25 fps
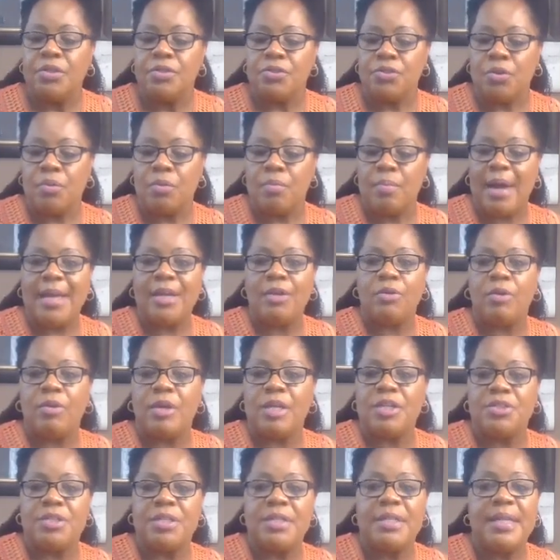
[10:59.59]
So my
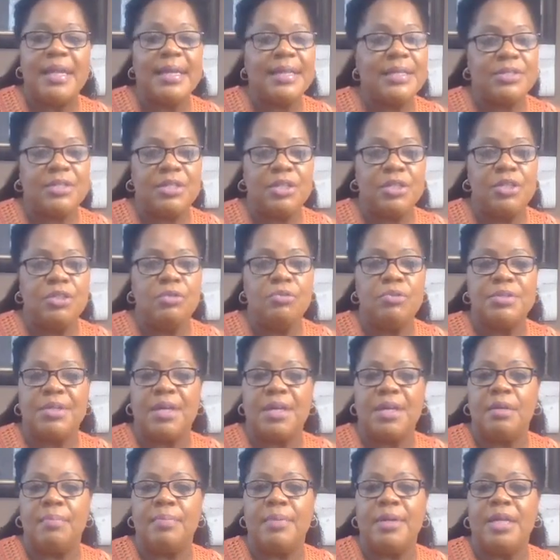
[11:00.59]
question next to you is
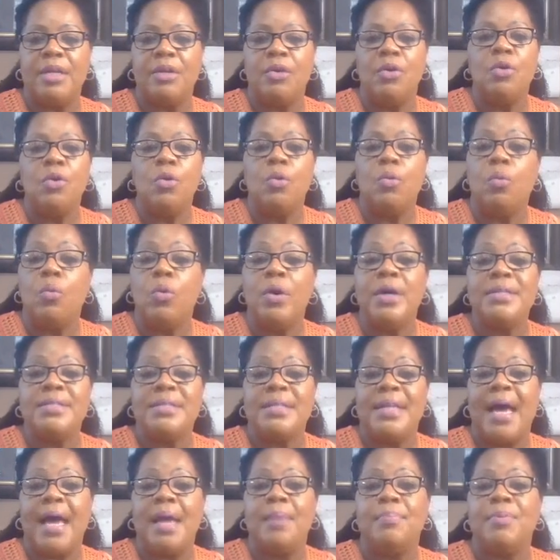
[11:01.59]
be, what
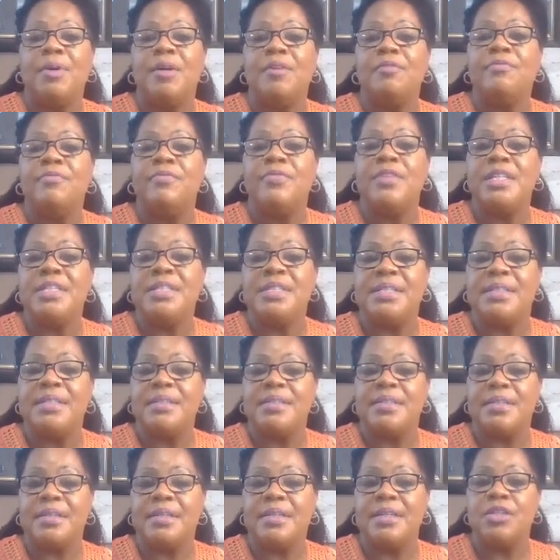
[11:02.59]
type of
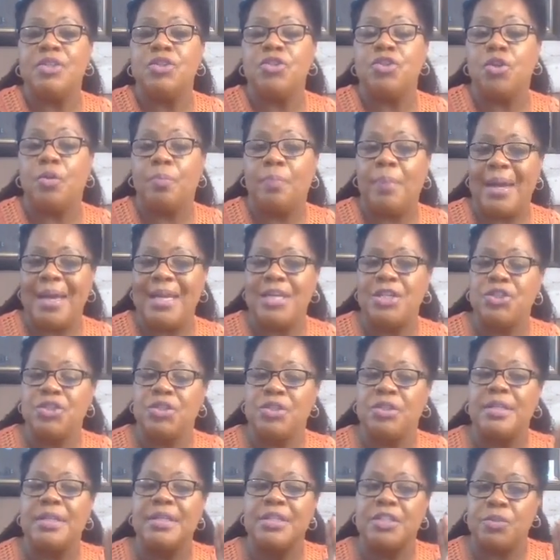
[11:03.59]
visit is your
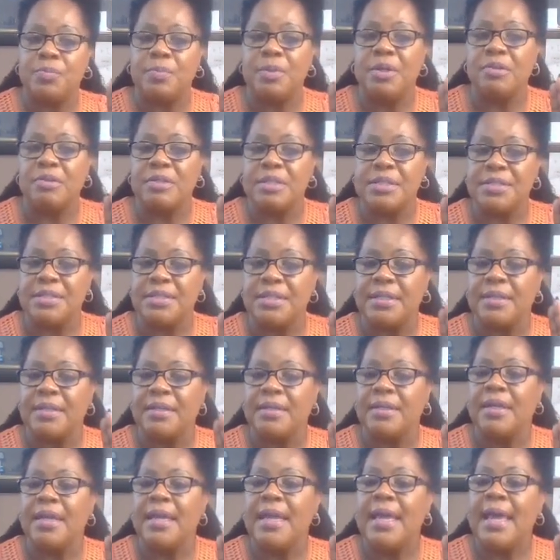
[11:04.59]
patient experiencing?
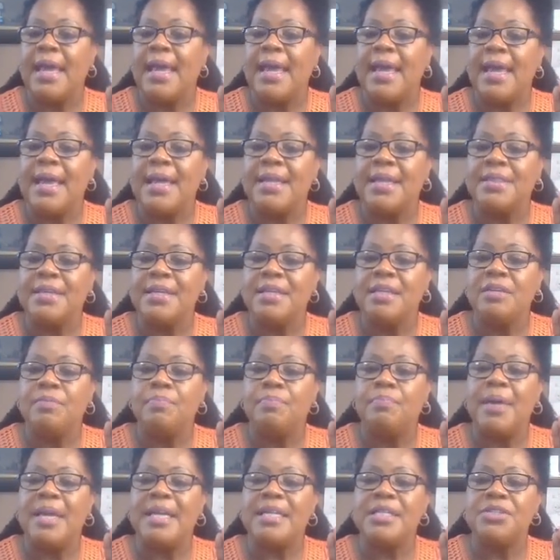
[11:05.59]
And then
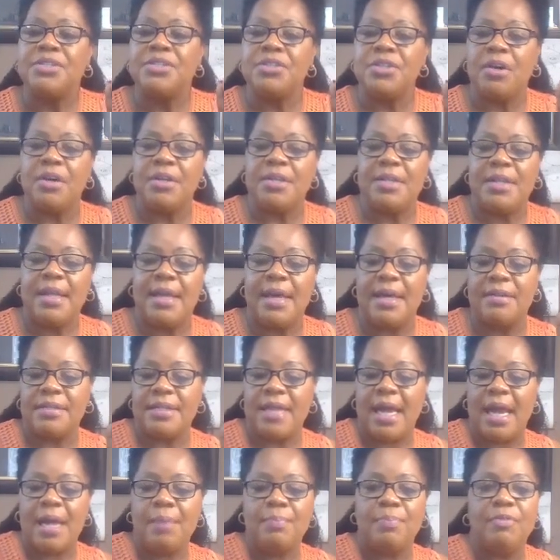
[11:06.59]
based on that
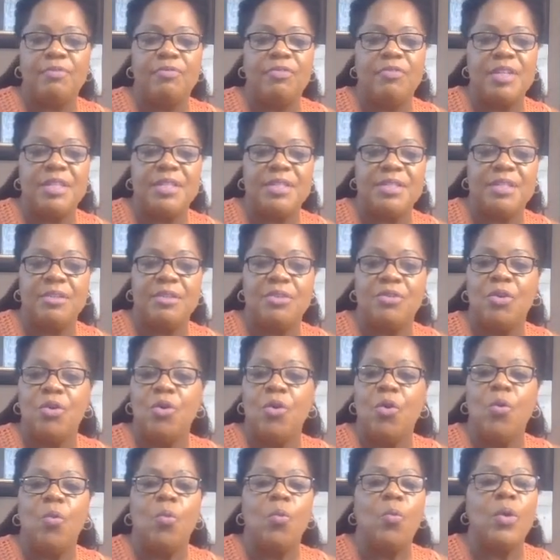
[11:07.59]
type of visit,
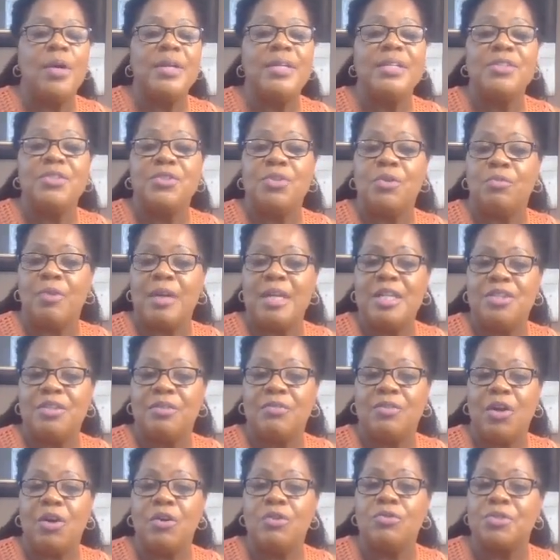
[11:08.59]
what is the range
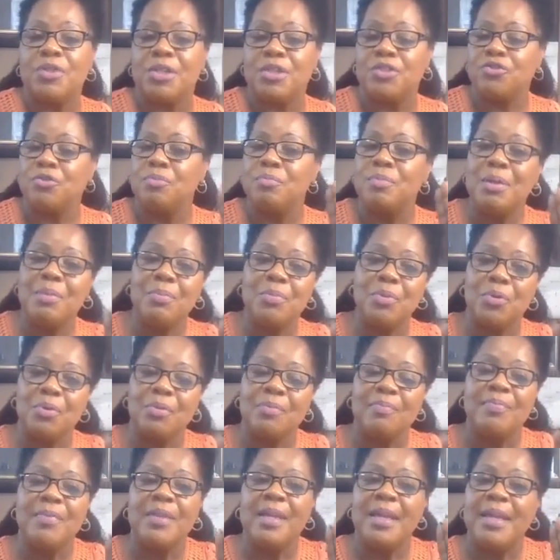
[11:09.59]
of codes? Because remember,
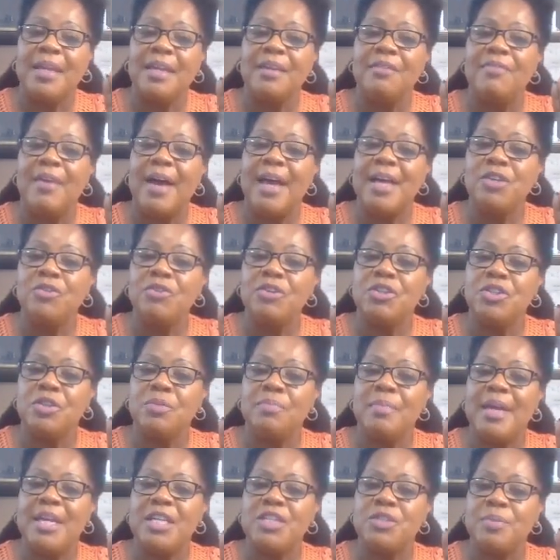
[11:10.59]

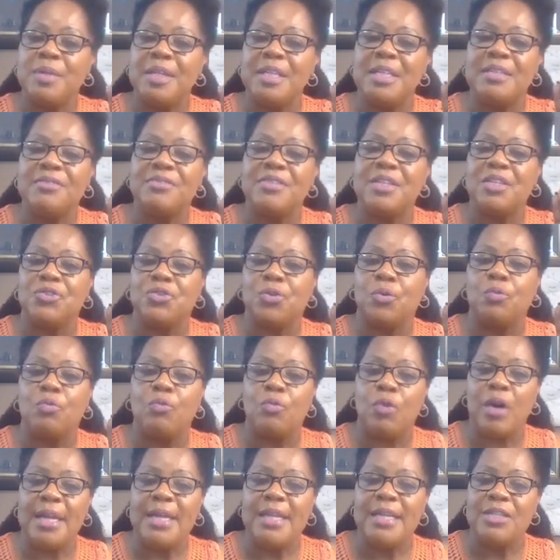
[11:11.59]
evaluation management gives us a
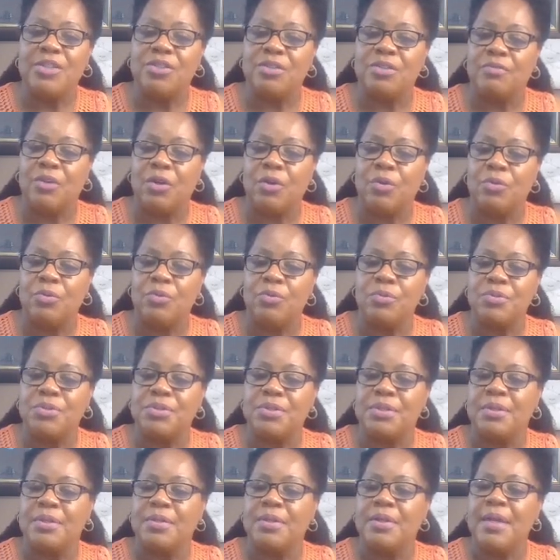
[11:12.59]
range of
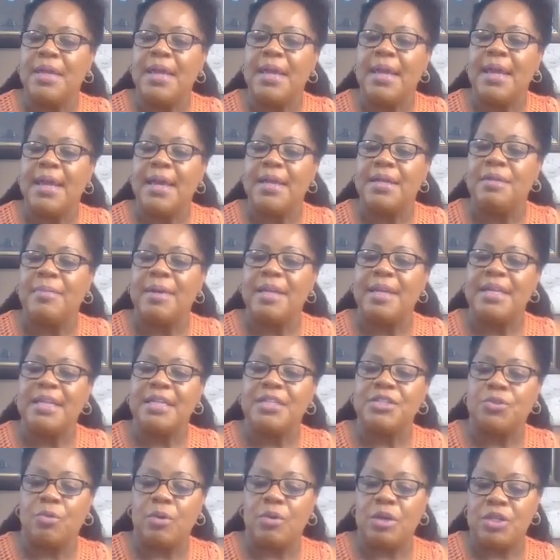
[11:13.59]
codes. And then my
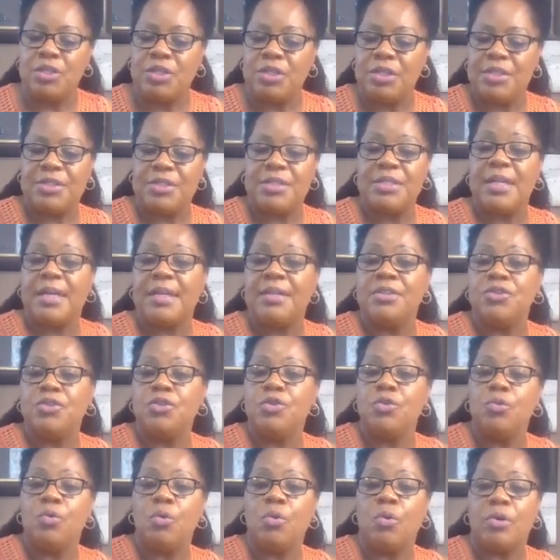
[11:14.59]
next question is, does
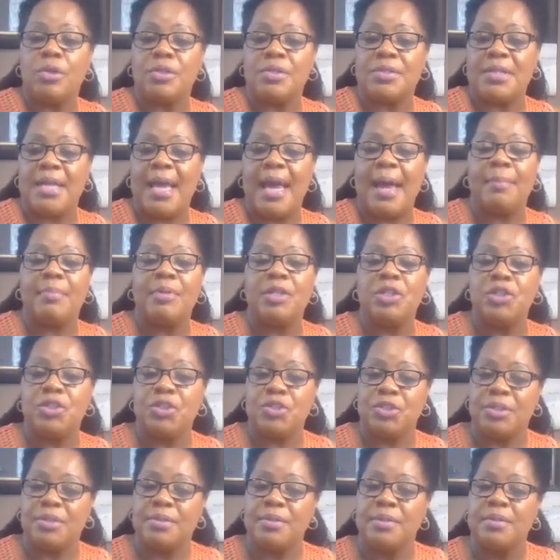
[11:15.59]
new or
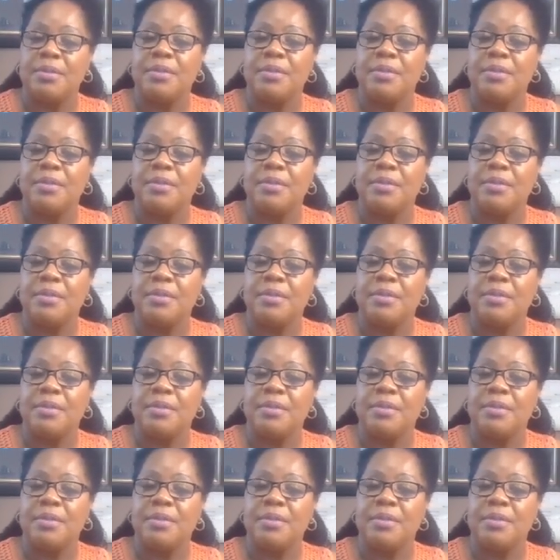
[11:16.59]
established